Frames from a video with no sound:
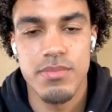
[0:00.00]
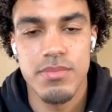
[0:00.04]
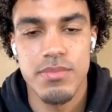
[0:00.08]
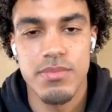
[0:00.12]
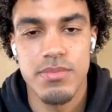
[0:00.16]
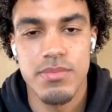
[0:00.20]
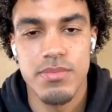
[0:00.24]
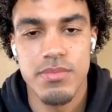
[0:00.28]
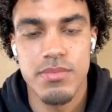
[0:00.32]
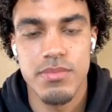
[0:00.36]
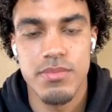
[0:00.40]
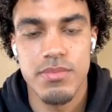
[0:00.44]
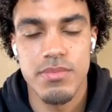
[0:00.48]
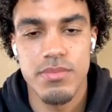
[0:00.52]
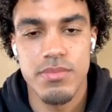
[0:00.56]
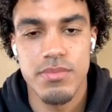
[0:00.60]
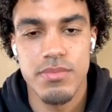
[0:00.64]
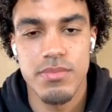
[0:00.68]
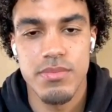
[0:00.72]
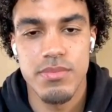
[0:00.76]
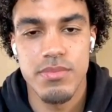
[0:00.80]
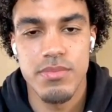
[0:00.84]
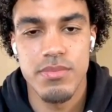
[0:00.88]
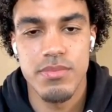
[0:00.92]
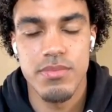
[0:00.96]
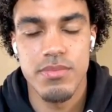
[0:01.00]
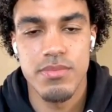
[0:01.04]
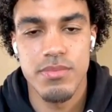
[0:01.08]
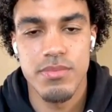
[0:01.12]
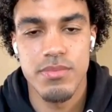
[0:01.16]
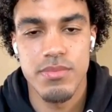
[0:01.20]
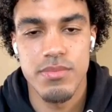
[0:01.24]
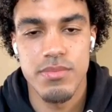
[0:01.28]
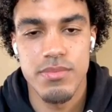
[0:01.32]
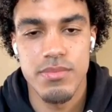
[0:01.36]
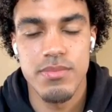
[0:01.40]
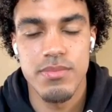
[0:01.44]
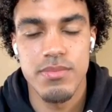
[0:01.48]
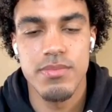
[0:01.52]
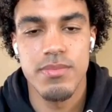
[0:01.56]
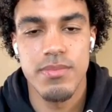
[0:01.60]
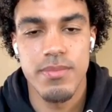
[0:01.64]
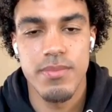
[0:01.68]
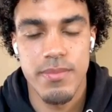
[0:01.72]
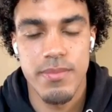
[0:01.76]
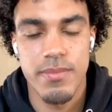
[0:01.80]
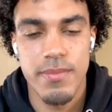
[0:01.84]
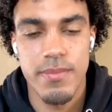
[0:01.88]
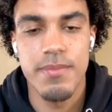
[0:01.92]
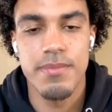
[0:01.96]

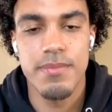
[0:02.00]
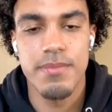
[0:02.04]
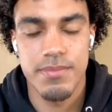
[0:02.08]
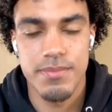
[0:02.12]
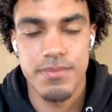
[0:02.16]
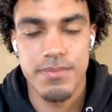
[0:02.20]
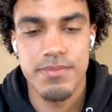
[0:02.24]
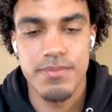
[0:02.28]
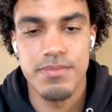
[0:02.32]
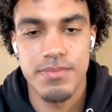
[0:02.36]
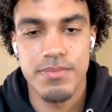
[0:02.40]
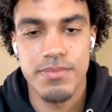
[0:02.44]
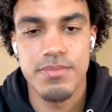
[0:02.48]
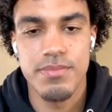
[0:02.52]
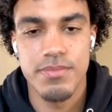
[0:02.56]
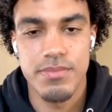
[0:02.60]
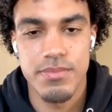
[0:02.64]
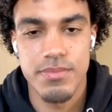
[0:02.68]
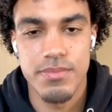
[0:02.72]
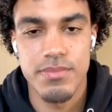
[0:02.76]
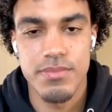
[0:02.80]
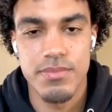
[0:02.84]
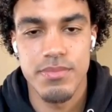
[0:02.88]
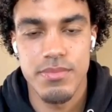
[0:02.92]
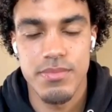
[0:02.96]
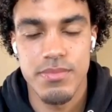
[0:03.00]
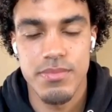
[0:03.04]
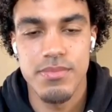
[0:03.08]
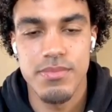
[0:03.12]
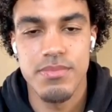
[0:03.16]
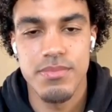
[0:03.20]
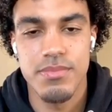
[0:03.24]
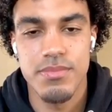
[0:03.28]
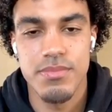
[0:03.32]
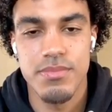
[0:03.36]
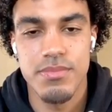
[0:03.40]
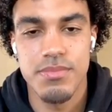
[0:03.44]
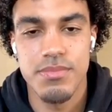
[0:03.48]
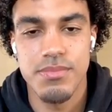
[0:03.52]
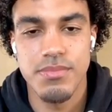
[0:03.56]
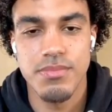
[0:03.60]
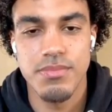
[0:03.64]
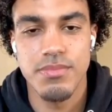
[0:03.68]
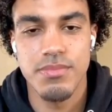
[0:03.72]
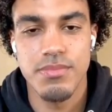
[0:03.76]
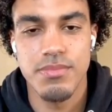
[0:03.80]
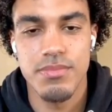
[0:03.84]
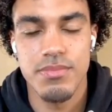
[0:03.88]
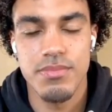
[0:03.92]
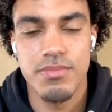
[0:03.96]

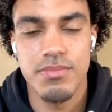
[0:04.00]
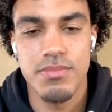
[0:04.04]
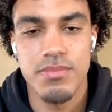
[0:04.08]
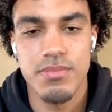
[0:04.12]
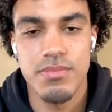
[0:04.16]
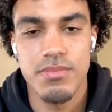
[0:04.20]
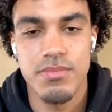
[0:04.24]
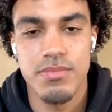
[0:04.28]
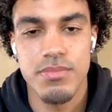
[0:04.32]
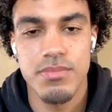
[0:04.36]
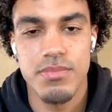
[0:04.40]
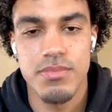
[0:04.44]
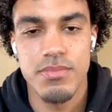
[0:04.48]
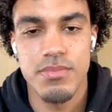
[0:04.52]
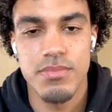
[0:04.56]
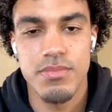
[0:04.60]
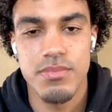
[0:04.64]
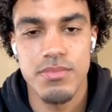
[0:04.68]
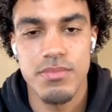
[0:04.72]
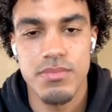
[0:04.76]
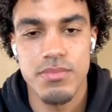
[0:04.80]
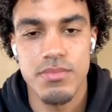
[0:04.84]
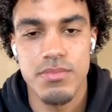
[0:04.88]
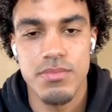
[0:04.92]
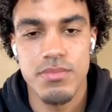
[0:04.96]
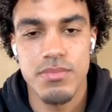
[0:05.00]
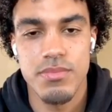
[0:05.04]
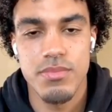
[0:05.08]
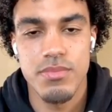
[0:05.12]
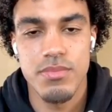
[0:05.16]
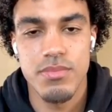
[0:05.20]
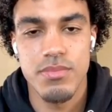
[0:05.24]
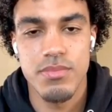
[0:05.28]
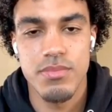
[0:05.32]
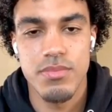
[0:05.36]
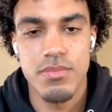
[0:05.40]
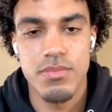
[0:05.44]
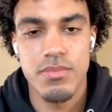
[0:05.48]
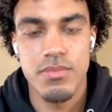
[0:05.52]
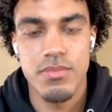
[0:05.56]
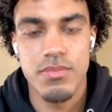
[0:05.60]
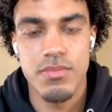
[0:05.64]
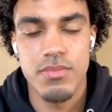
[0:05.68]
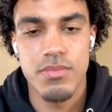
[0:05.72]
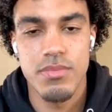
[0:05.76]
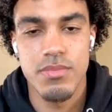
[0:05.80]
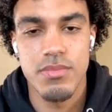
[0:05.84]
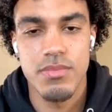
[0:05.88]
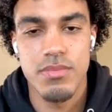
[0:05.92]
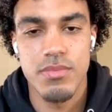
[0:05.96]

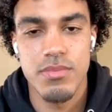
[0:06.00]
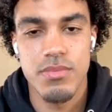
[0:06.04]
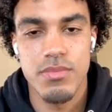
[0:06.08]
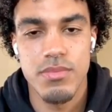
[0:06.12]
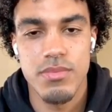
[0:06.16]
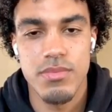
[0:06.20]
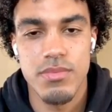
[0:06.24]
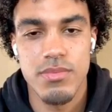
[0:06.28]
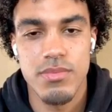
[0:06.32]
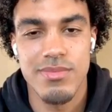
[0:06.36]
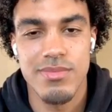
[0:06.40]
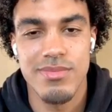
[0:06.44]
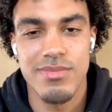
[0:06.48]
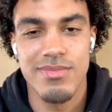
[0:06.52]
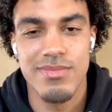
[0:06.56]
The person shown says nothing.